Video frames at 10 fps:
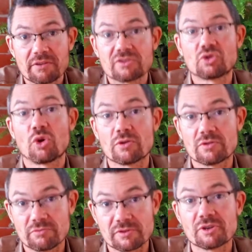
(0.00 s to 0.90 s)

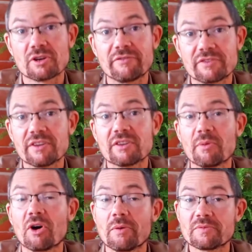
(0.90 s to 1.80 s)
stored reserves in the
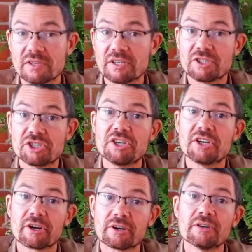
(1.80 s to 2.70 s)
bulbs each
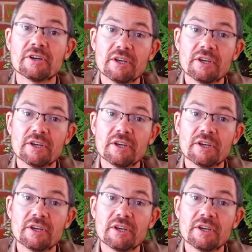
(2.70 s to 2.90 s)
year,